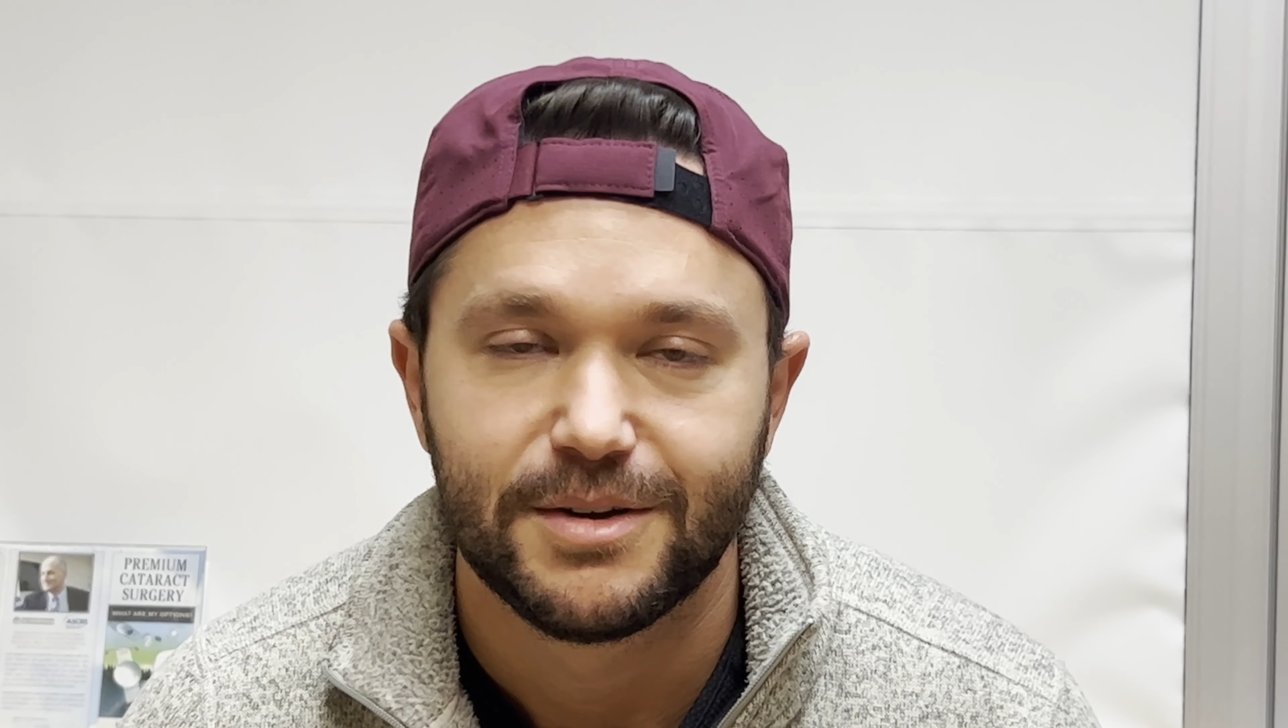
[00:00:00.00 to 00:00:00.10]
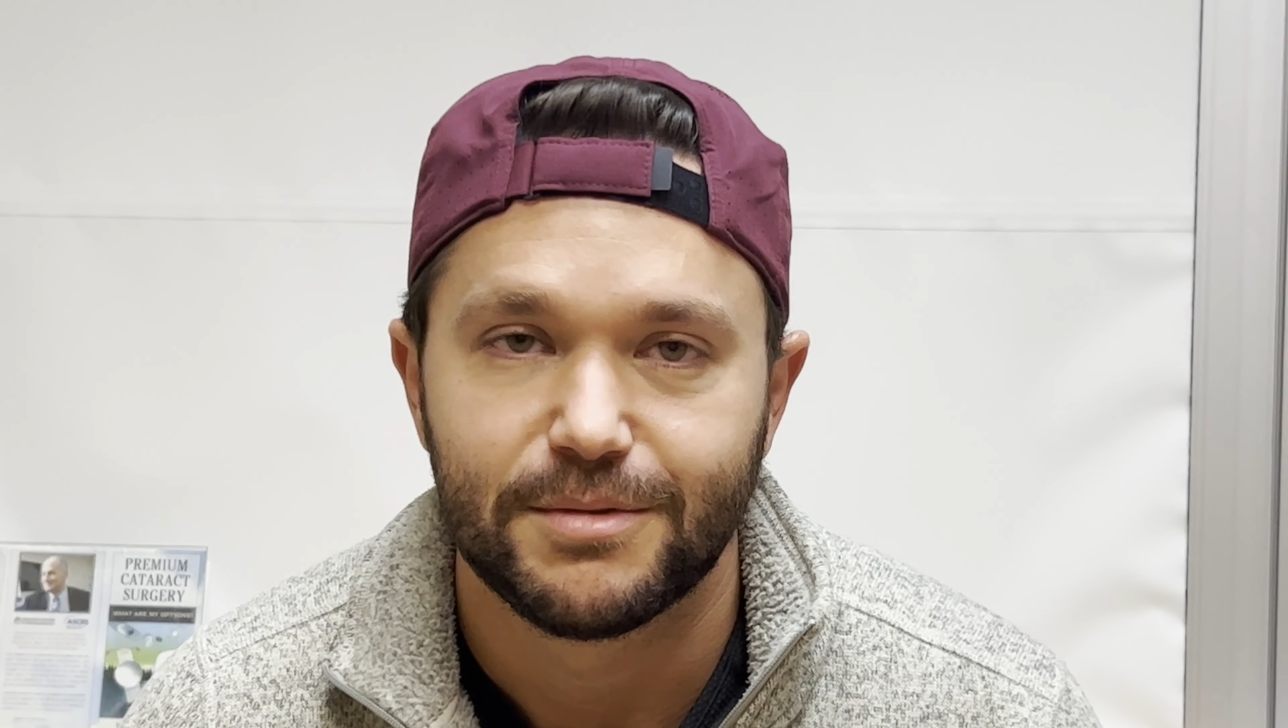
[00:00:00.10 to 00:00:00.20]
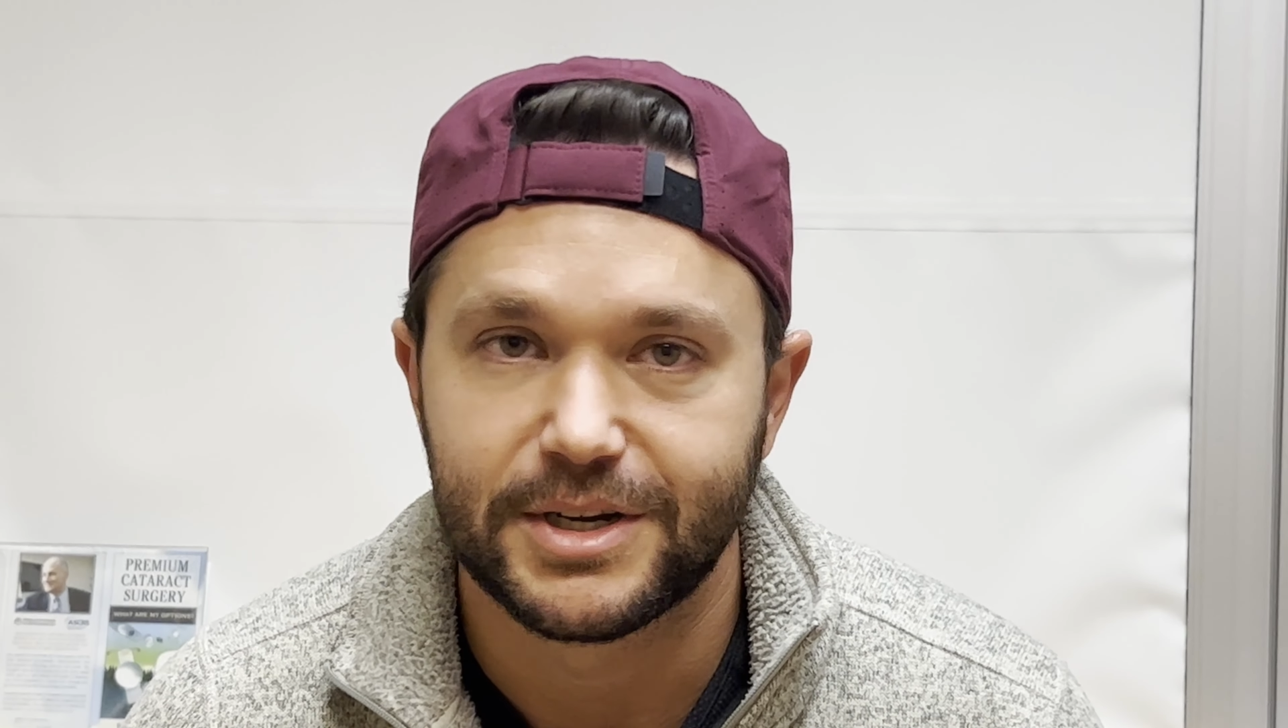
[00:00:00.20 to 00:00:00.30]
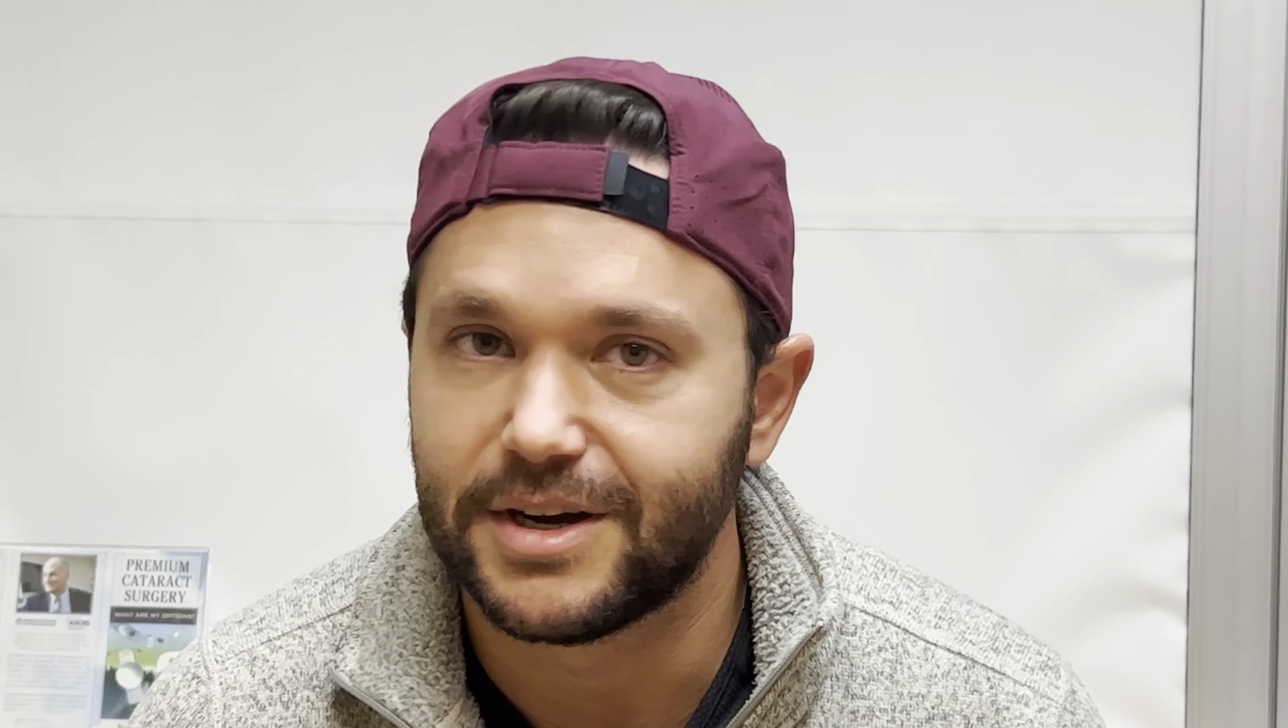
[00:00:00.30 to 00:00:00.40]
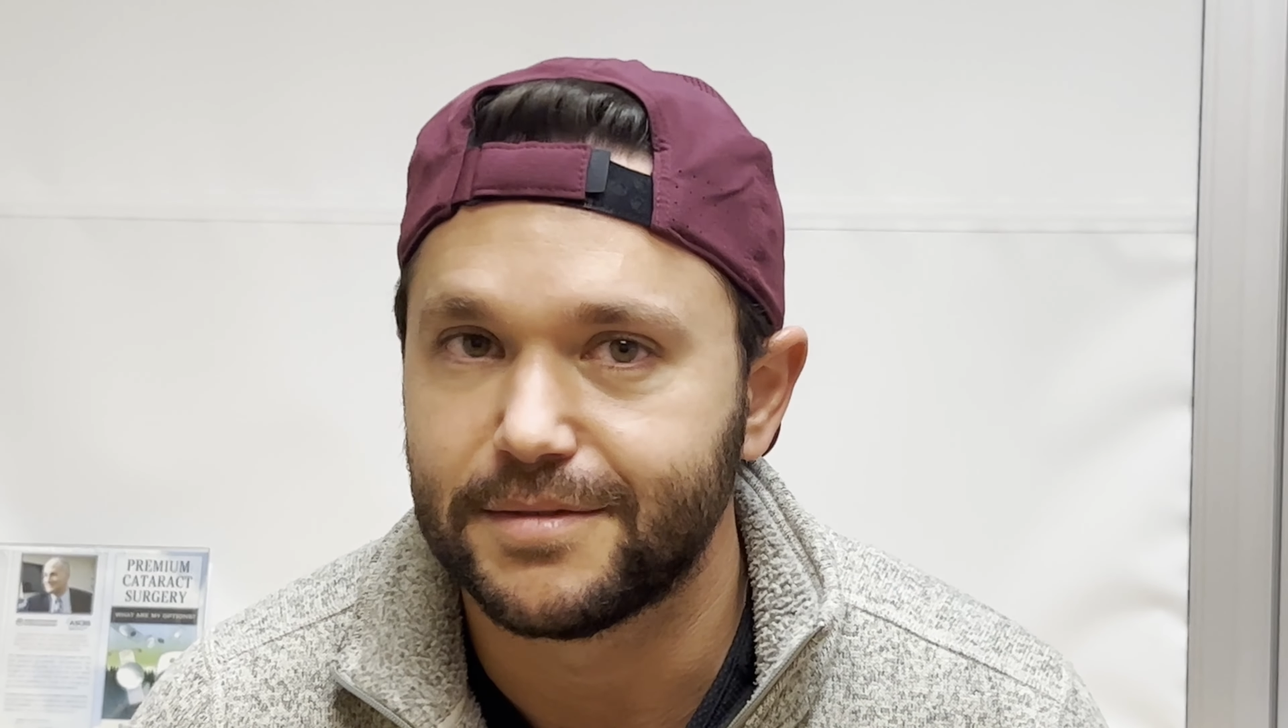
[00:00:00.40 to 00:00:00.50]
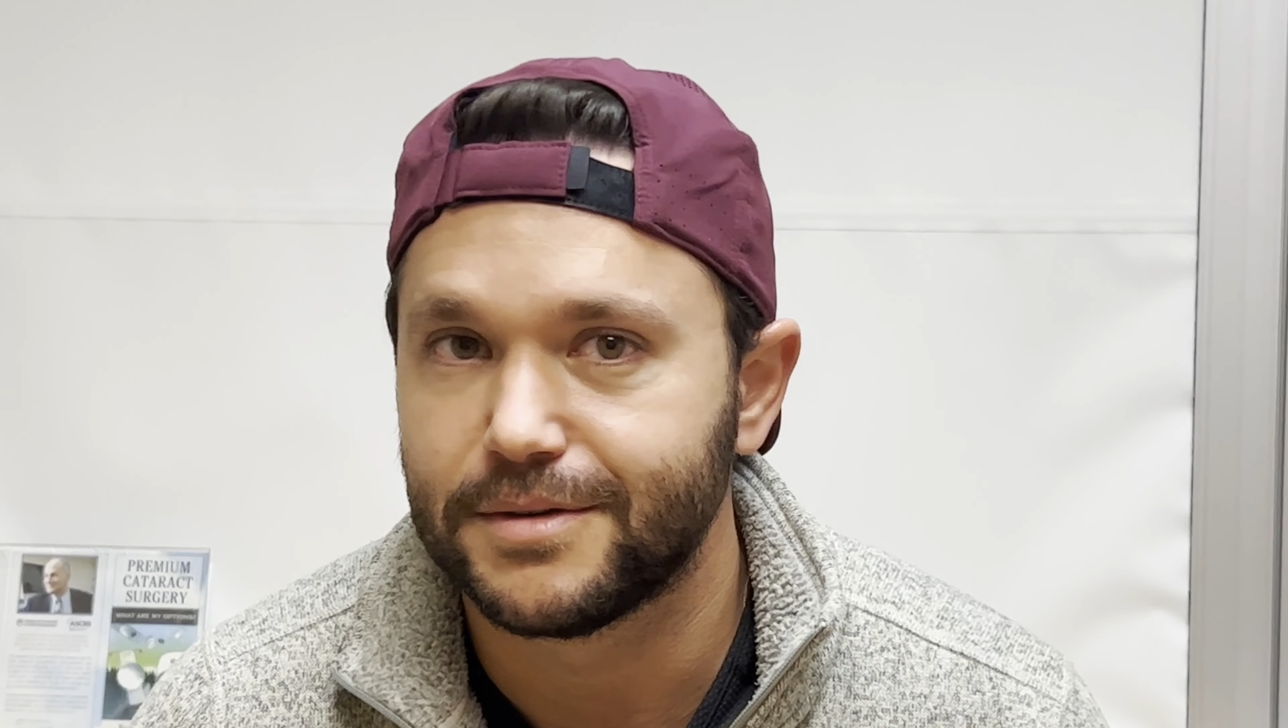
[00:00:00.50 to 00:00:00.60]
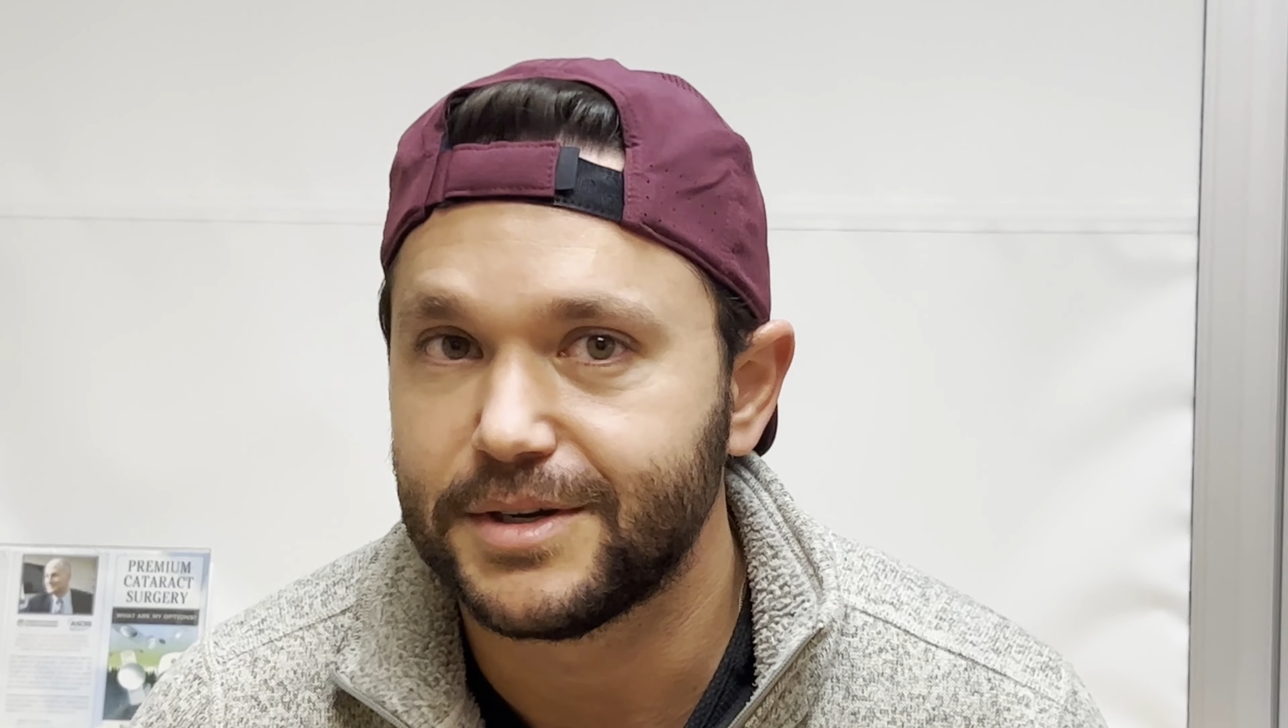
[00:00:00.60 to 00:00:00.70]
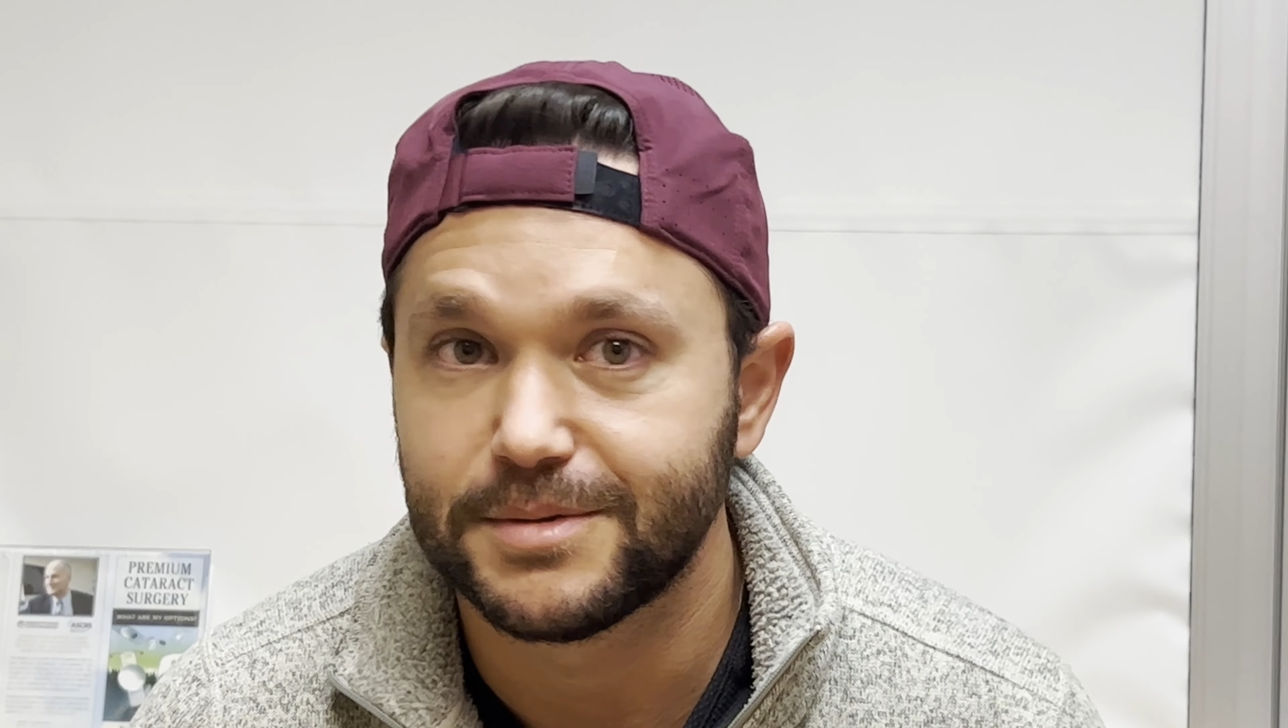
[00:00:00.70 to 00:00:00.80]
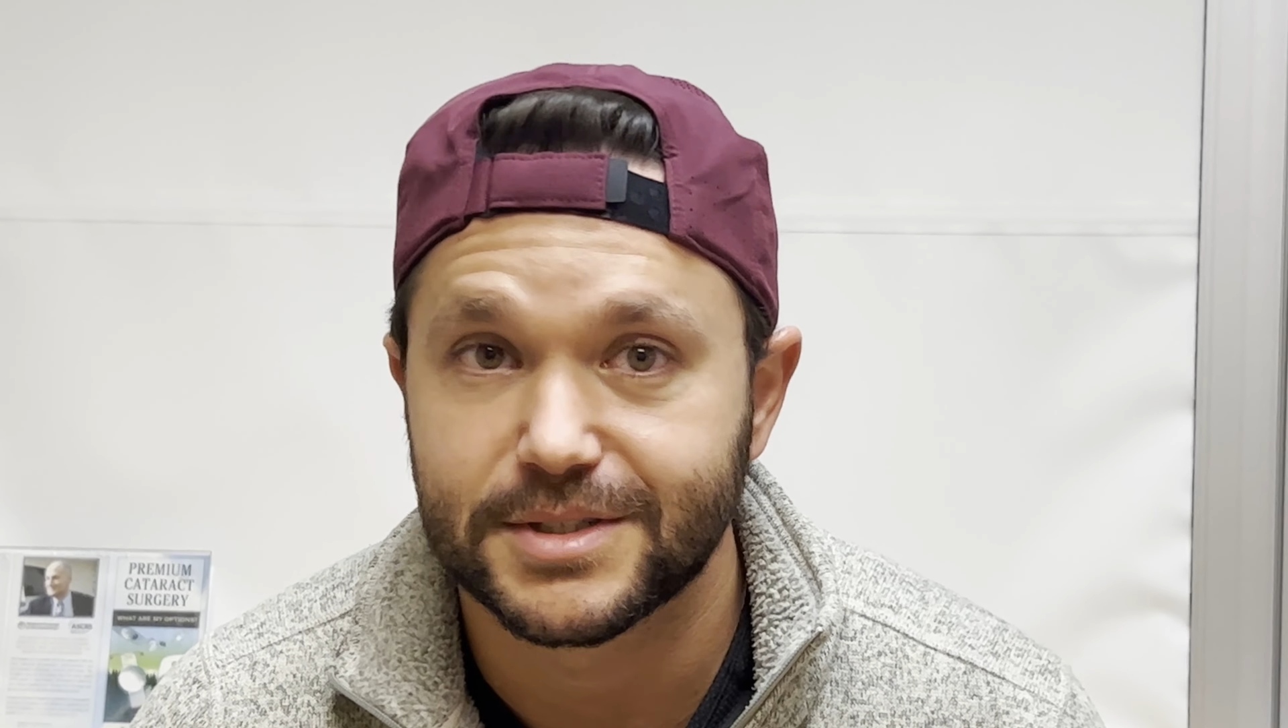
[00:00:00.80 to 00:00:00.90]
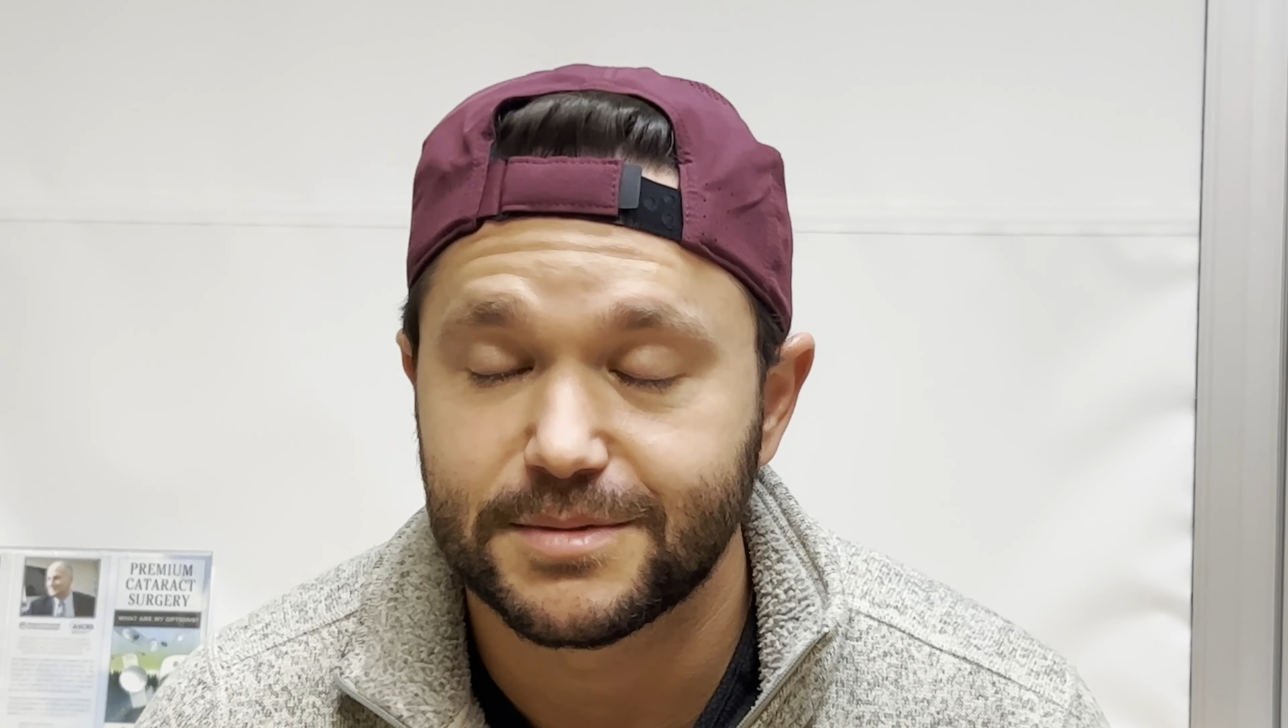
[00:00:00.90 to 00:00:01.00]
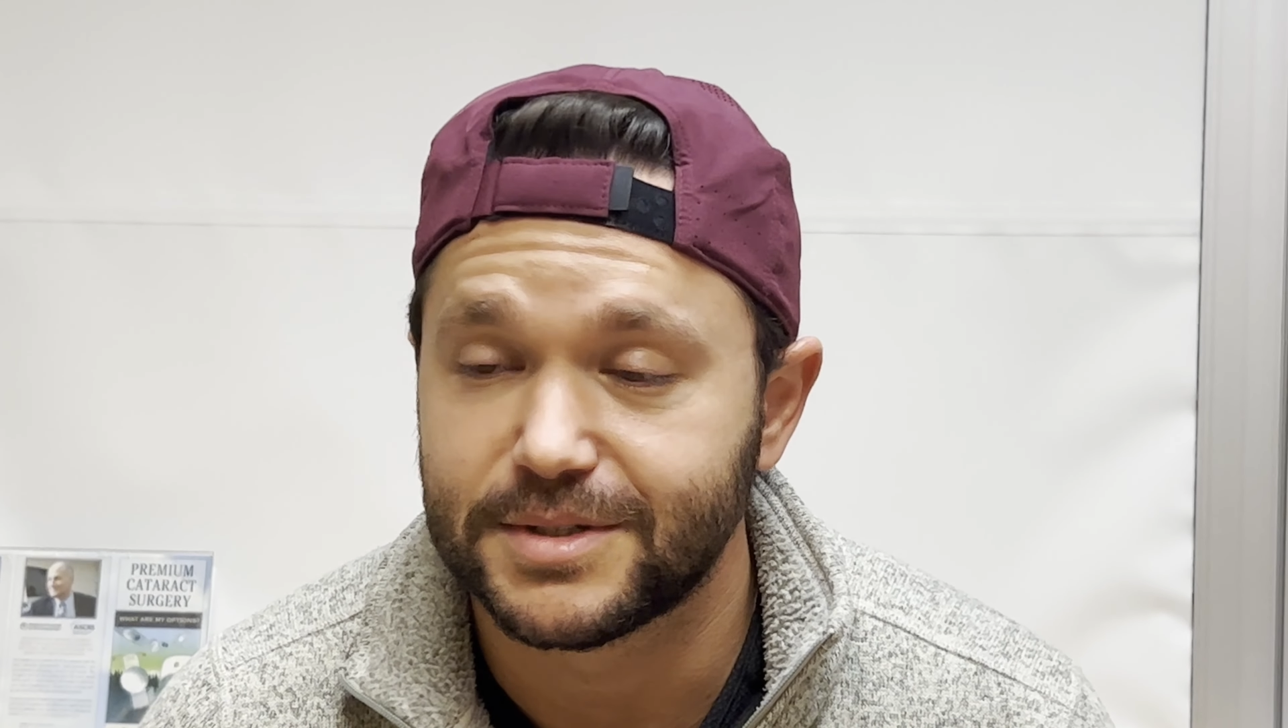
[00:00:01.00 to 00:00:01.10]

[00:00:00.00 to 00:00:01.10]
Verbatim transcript: recovery was,